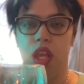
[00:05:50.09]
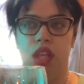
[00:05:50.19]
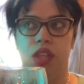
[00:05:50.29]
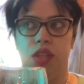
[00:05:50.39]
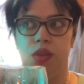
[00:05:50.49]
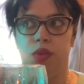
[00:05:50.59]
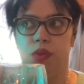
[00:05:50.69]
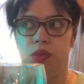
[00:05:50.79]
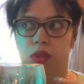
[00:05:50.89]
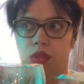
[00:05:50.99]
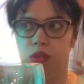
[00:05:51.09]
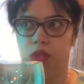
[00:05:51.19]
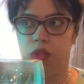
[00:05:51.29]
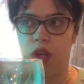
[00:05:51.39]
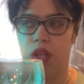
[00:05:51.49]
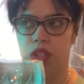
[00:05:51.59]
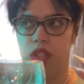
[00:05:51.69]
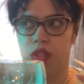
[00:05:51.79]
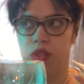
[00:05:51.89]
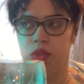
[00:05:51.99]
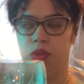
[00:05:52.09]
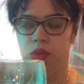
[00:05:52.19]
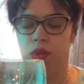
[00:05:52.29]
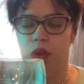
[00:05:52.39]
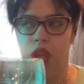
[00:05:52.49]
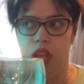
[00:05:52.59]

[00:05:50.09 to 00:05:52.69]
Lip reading: you start to